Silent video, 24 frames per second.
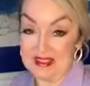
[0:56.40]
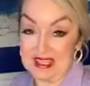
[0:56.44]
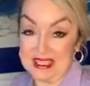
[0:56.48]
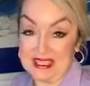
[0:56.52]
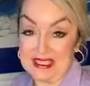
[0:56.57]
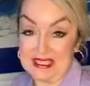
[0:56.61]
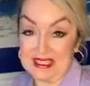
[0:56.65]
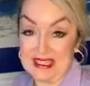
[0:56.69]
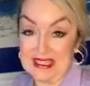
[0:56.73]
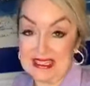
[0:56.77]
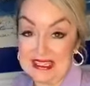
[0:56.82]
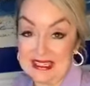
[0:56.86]

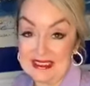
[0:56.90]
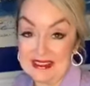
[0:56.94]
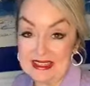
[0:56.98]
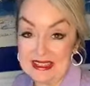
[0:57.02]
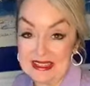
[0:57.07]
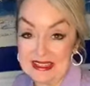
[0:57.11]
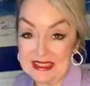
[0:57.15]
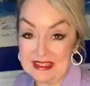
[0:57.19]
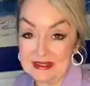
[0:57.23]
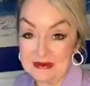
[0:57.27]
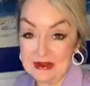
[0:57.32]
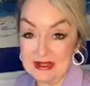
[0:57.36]
like
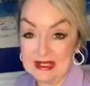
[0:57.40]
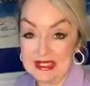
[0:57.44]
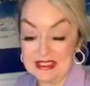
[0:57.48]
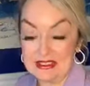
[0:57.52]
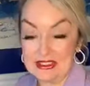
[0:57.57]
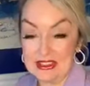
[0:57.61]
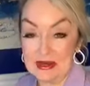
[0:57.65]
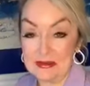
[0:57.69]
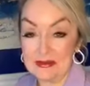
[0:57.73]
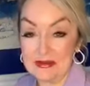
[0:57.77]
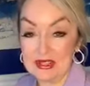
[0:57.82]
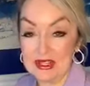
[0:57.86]
anything that really
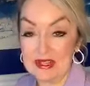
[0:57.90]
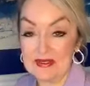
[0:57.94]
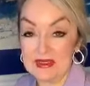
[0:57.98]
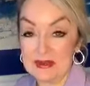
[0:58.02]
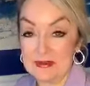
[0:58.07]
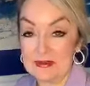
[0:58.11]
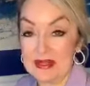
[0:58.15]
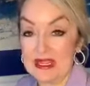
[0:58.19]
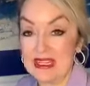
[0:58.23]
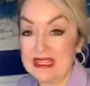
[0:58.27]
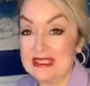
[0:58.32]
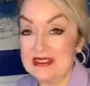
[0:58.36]
jumps off
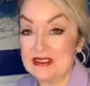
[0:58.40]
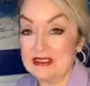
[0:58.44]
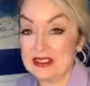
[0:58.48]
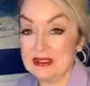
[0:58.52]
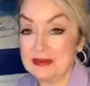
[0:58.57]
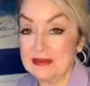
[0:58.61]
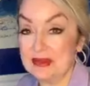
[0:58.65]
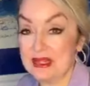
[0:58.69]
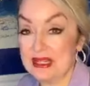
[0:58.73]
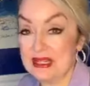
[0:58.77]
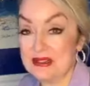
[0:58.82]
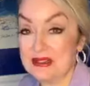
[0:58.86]
the page
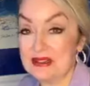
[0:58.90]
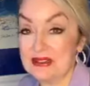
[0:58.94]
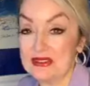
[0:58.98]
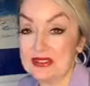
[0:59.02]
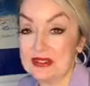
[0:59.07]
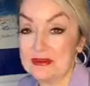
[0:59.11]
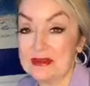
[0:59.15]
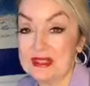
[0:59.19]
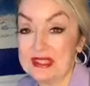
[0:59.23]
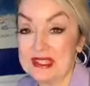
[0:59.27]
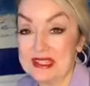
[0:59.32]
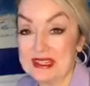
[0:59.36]
compared to
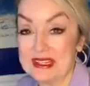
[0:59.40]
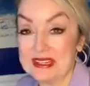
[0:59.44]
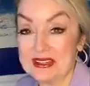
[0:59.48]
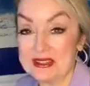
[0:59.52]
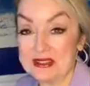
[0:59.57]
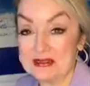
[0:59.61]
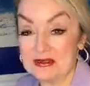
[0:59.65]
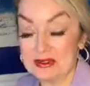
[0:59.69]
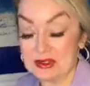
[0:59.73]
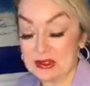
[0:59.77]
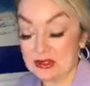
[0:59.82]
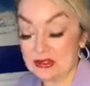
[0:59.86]
some of the
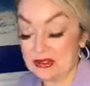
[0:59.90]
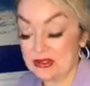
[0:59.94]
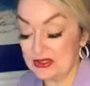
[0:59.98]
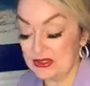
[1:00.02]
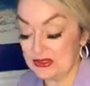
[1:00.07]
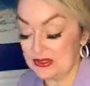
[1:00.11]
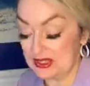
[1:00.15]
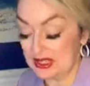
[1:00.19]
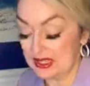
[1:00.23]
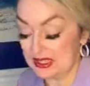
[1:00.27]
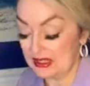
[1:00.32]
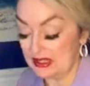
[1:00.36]
other
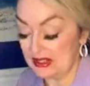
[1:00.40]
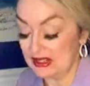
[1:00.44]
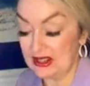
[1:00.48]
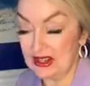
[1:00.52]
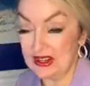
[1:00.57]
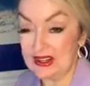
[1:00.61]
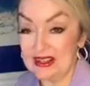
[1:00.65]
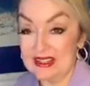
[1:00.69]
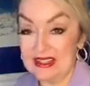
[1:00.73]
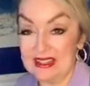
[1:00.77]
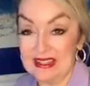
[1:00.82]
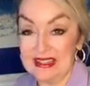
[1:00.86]
verses that
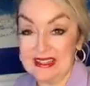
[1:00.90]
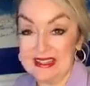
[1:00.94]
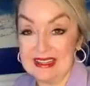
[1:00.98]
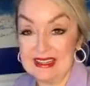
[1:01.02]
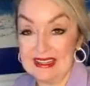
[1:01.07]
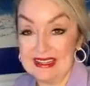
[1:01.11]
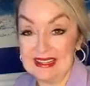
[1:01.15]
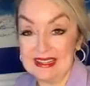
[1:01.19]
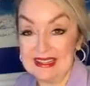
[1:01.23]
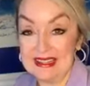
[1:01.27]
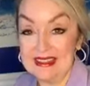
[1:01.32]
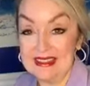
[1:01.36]
are
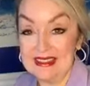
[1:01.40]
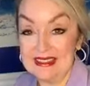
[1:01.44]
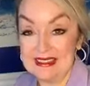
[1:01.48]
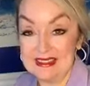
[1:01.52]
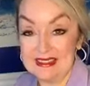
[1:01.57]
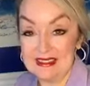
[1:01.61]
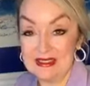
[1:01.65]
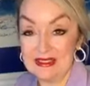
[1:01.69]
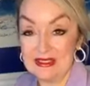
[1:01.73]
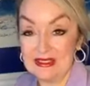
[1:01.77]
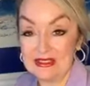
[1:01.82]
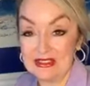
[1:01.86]
in
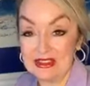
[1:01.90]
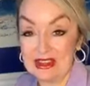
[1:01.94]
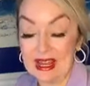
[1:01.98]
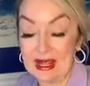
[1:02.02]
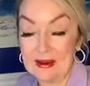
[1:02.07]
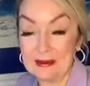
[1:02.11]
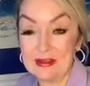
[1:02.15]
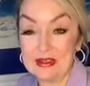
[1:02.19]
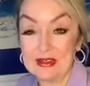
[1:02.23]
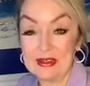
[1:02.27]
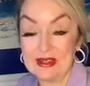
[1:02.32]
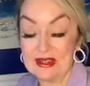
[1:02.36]
this
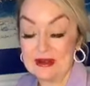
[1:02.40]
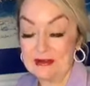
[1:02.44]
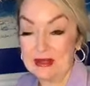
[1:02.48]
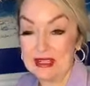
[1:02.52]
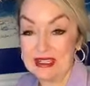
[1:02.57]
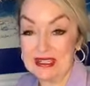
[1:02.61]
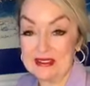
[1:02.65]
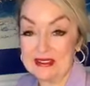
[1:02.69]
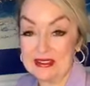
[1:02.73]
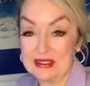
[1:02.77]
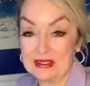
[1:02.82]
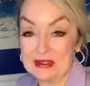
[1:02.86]
chapter. I
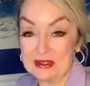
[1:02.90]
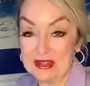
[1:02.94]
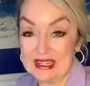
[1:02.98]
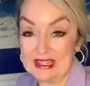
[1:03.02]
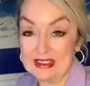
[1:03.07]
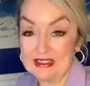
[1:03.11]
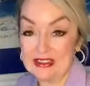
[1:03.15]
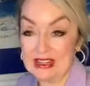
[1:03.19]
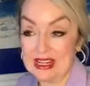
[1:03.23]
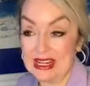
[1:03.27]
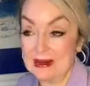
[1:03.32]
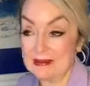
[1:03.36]
mean, it's a
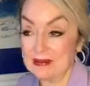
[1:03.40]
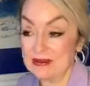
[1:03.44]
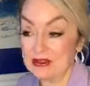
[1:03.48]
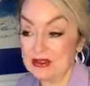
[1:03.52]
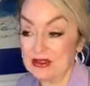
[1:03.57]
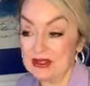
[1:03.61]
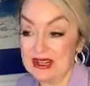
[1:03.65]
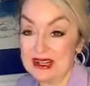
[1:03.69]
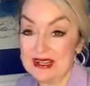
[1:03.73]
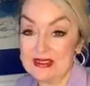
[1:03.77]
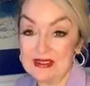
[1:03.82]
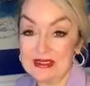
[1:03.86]
great chapter,